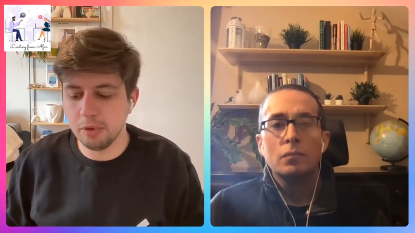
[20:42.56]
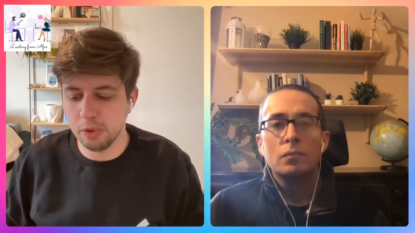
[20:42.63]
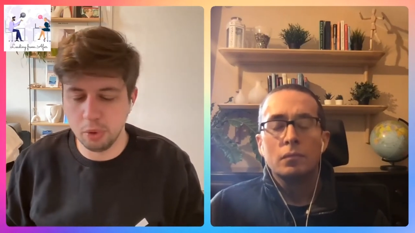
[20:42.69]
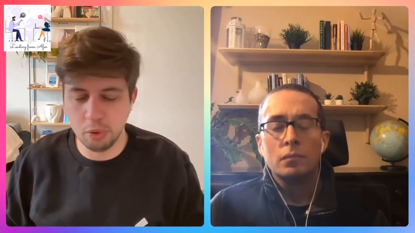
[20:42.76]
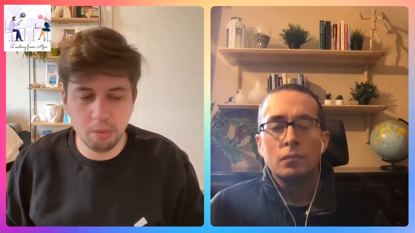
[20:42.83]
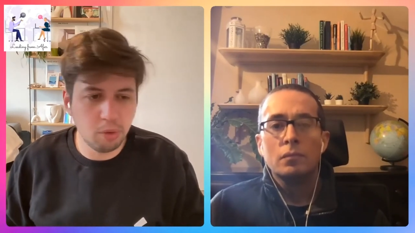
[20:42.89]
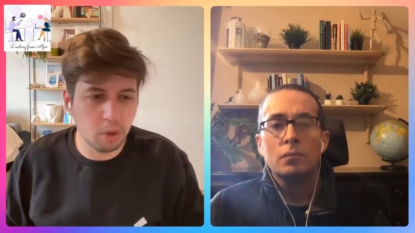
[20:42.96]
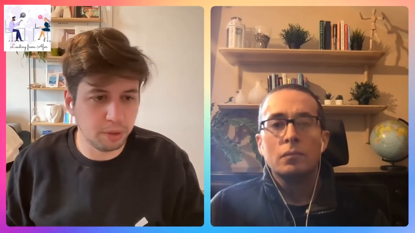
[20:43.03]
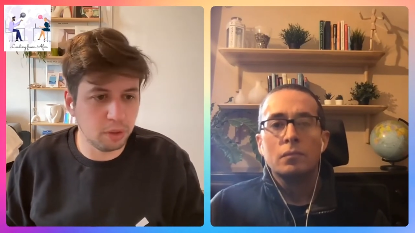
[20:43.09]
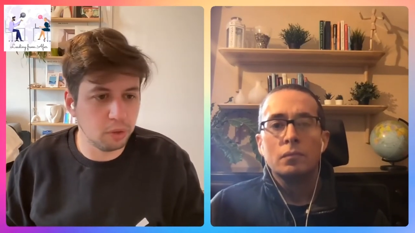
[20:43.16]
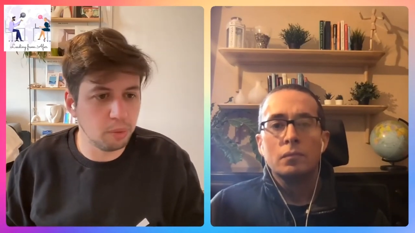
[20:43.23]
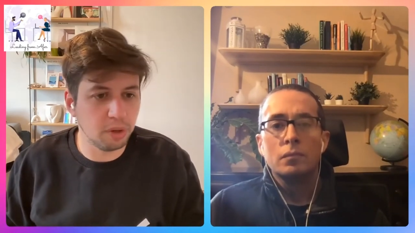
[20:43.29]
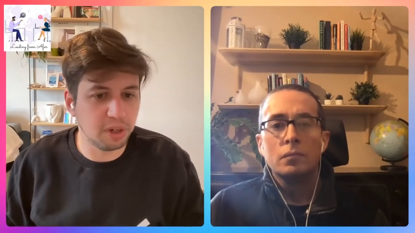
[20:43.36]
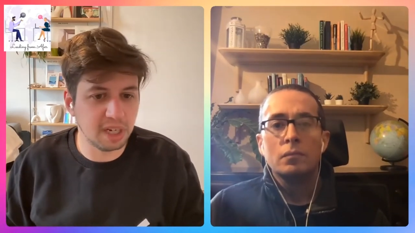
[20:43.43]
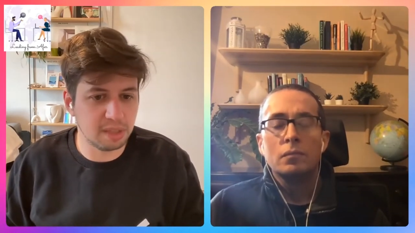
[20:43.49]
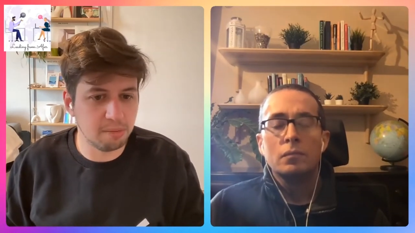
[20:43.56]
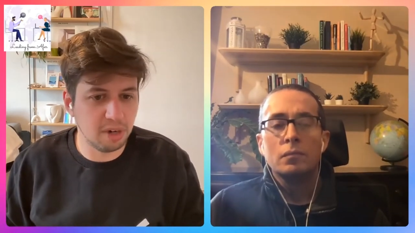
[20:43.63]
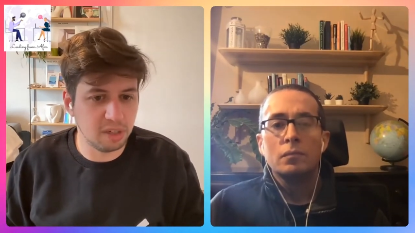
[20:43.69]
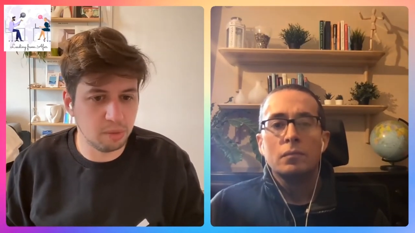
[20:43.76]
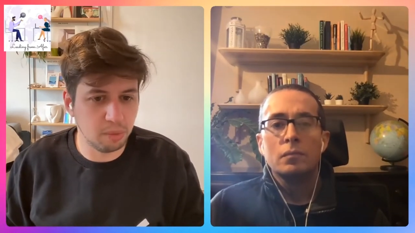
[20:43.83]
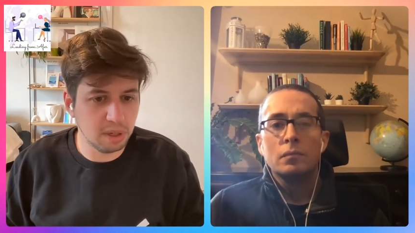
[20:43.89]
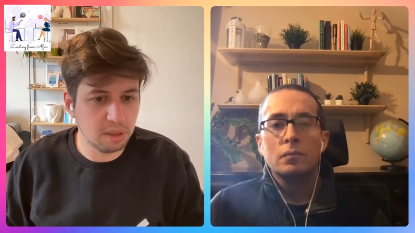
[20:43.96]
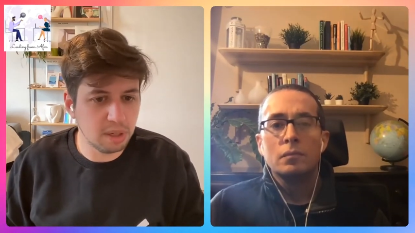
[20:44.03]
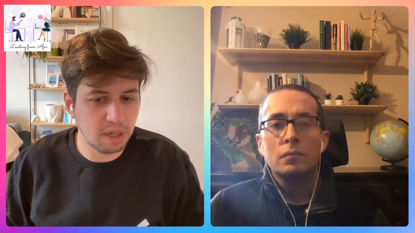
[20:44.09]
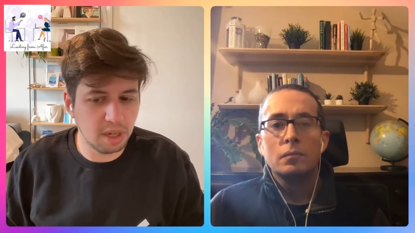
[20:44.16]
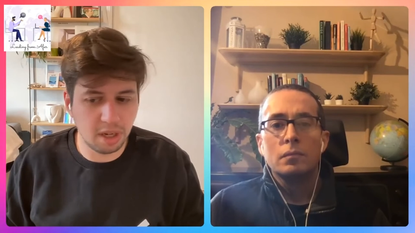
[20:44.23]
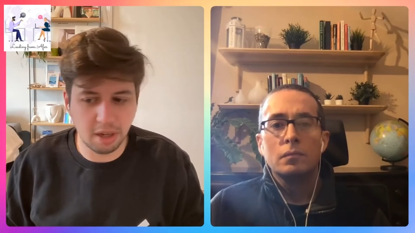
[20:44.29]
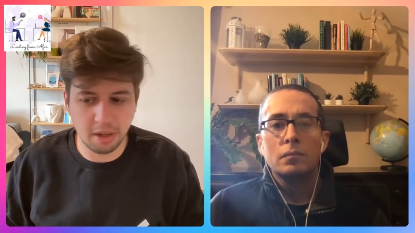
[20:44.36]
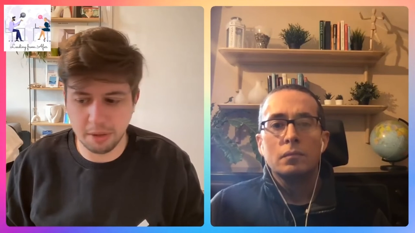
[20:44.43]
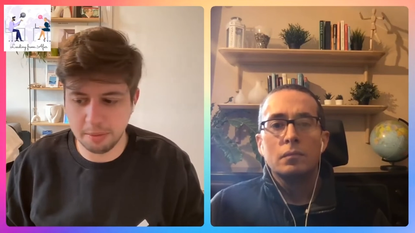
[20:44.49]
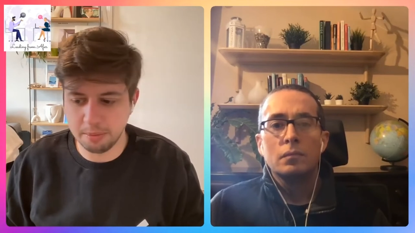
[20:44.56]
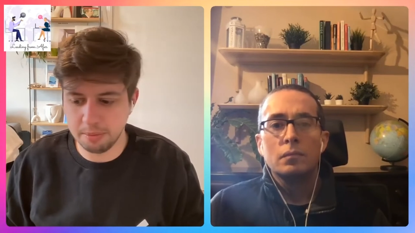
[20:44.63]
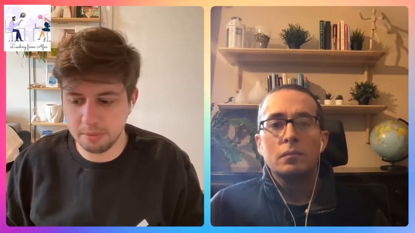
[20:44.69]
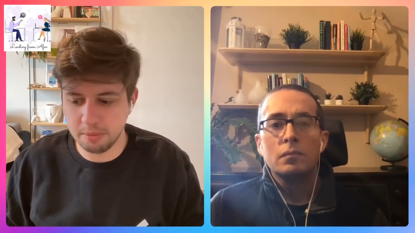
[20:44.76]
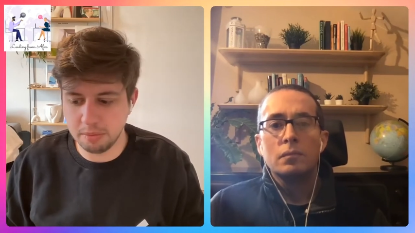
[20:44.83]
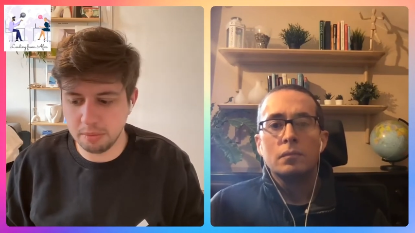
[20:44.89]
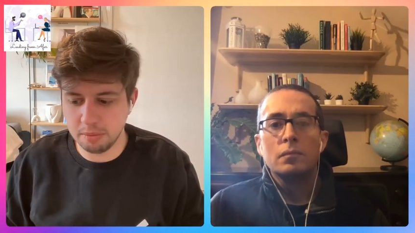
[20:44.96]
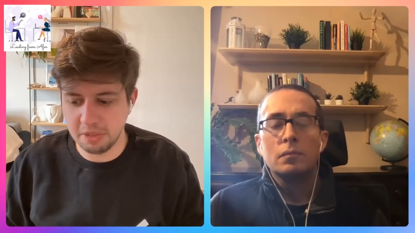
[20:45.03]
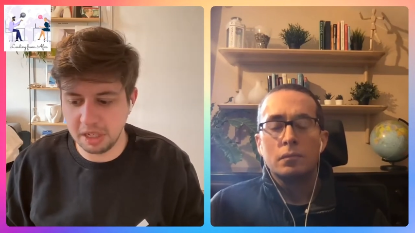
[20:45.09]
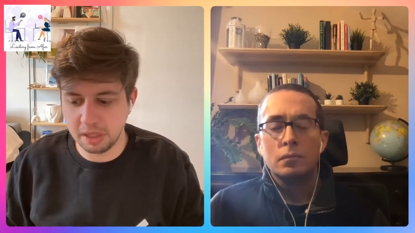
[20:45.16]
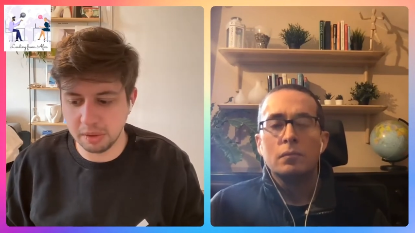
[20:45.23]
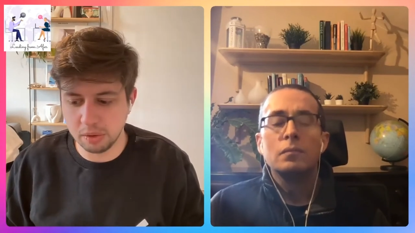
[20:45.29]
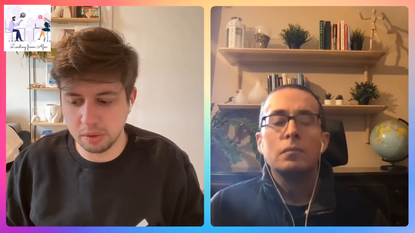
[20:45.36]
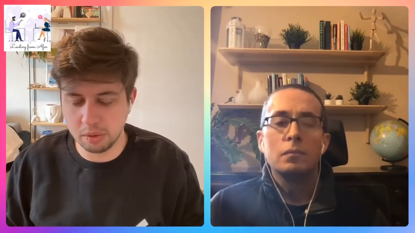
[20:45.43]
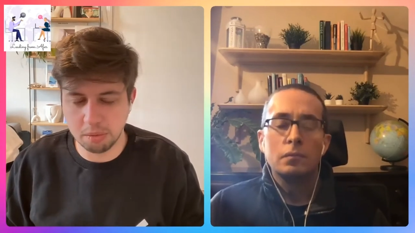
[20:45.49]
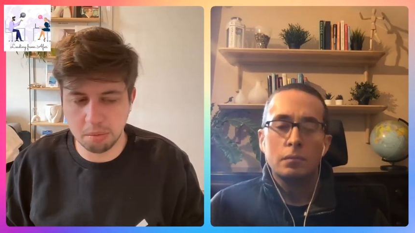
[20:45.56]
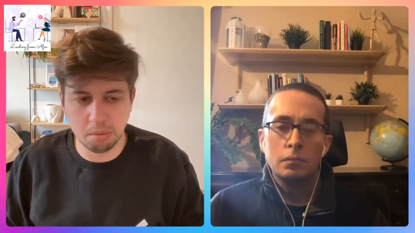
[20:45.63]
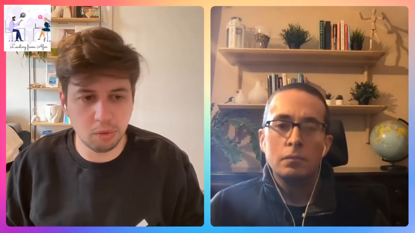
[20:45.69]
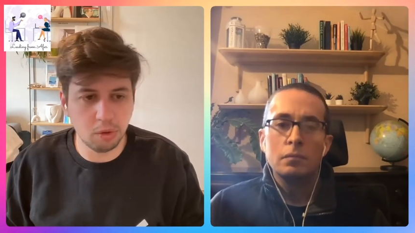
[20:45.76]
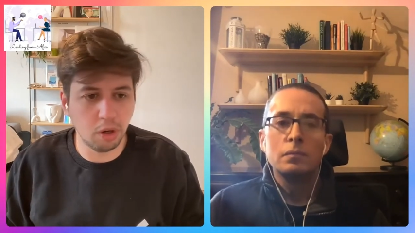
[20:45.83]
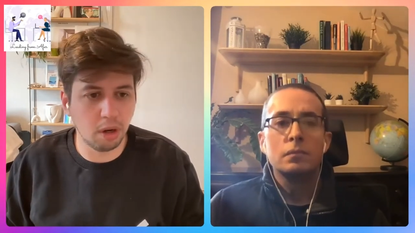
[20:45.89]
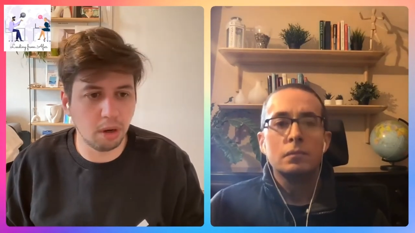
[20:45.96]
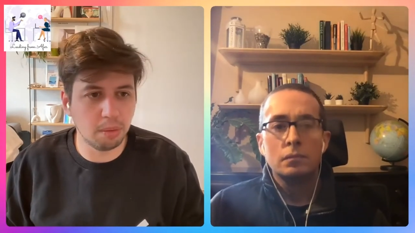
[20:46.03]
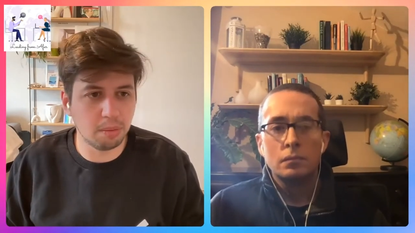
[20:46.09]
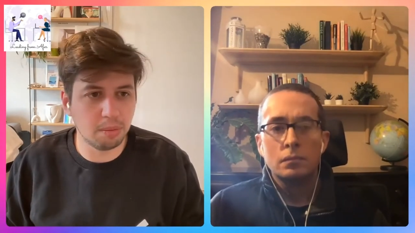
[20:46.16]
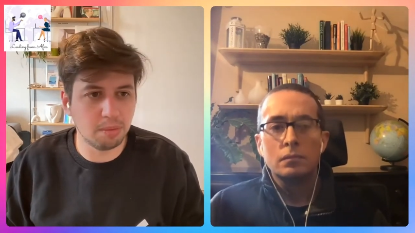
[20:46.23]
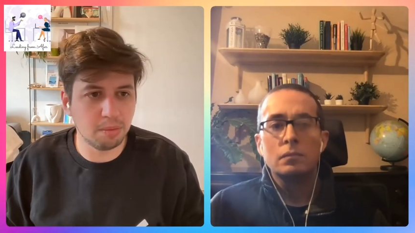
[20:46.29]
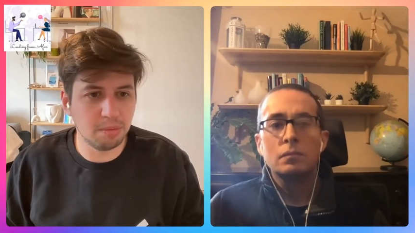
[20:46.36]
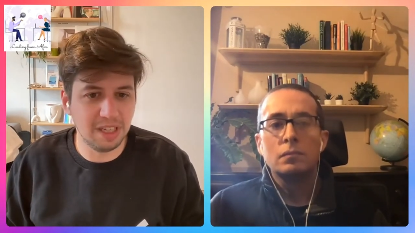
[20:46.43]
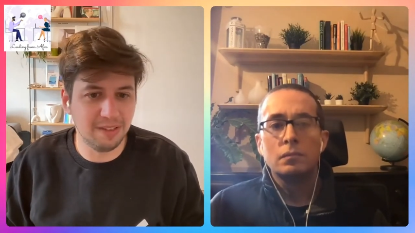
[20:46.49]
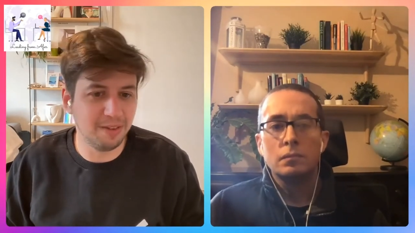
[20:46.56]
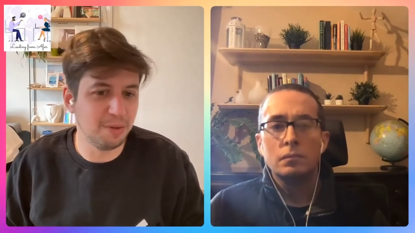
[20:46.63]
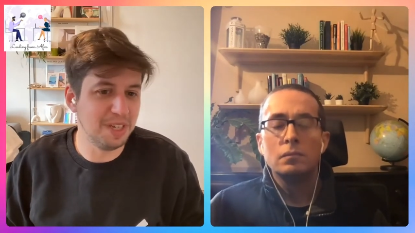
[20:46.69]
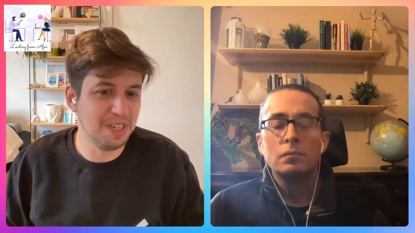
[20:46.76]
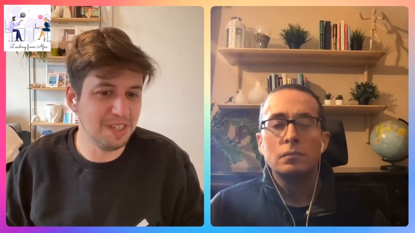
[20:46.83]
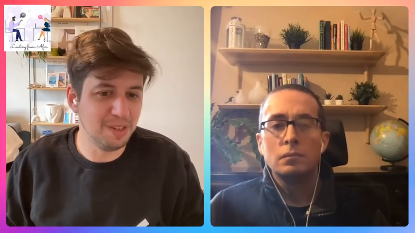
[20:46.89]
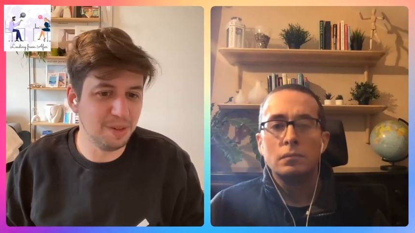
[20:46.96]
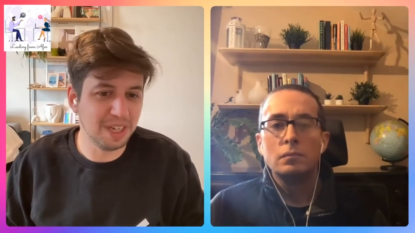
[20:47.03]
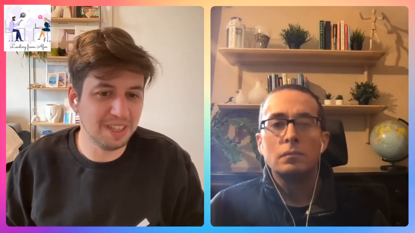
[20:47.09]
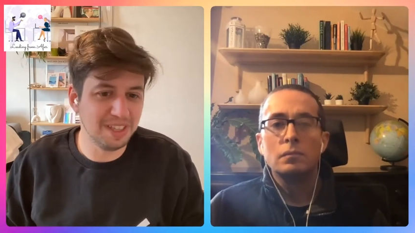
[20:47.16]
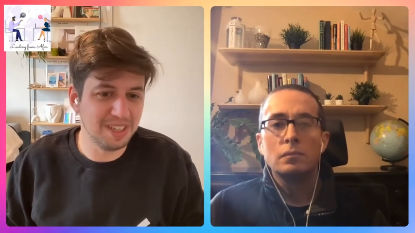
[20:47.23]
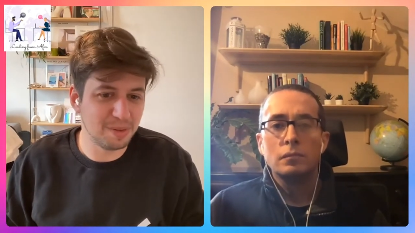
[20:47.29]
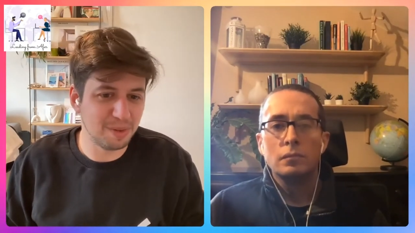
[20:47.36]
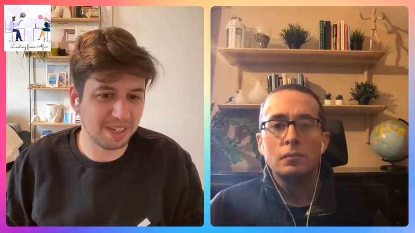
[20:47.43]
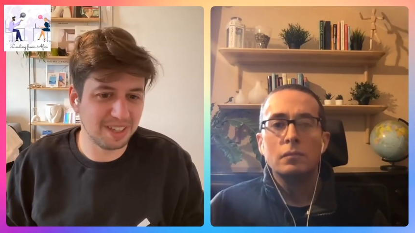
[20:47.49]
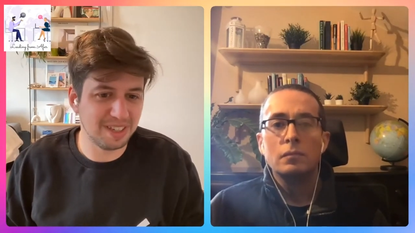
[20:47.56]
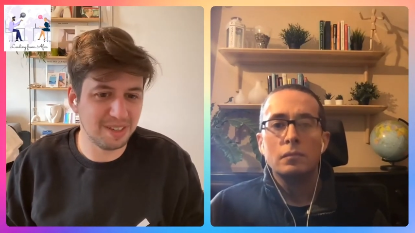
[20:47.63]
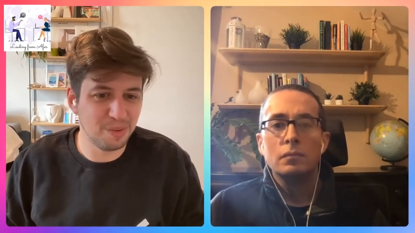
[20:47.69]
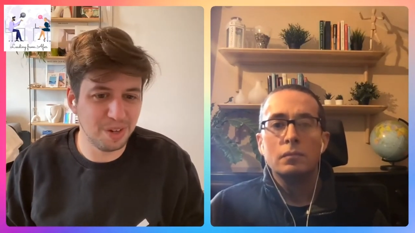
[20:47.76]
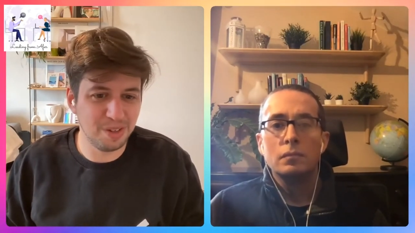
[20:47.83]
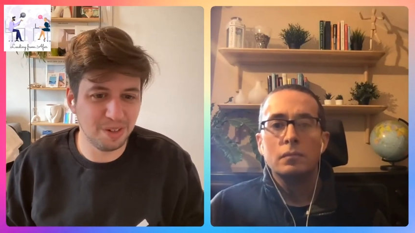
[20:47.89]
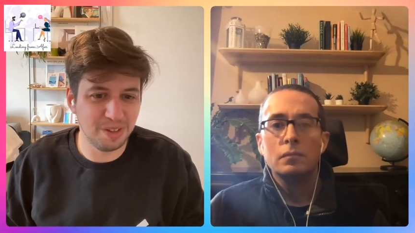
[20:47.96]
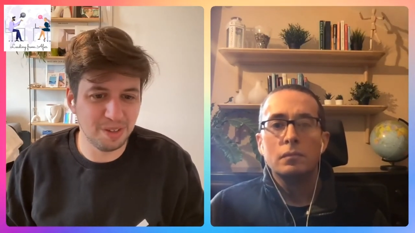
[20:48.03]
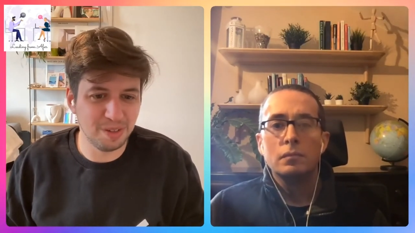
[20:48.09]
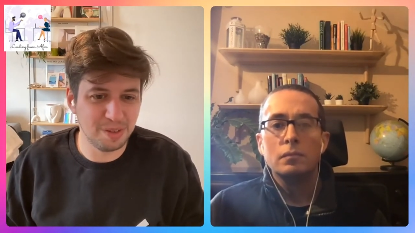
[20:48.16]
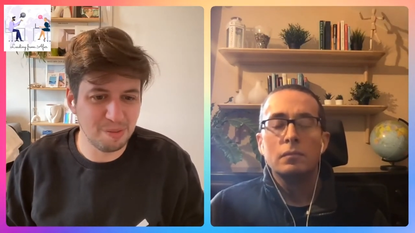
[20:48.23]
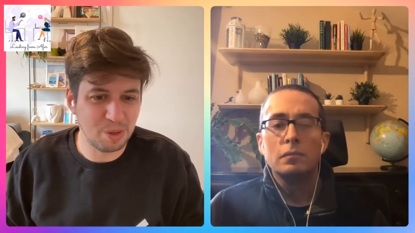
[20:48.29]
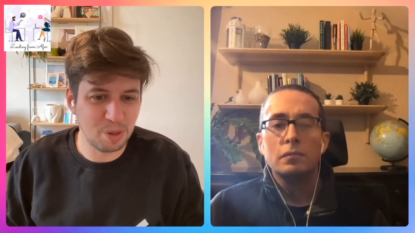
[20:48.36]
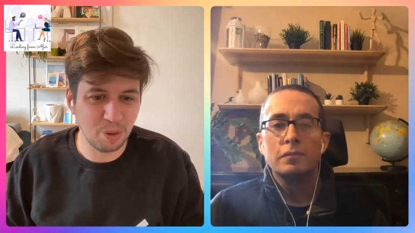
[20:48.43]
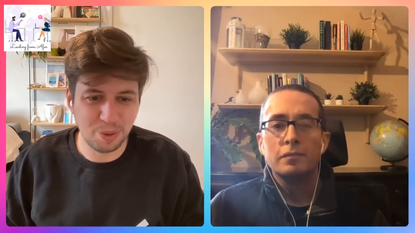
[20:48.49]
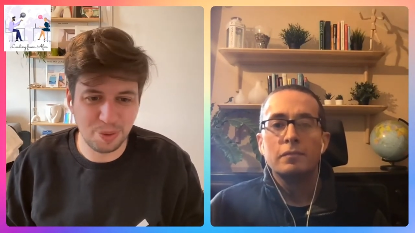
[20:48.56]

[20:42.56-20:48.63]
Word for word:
Speaker 1: Zoom doesn't work as as well um, because um, it's very easy to get distracted when you're in a Zoom call.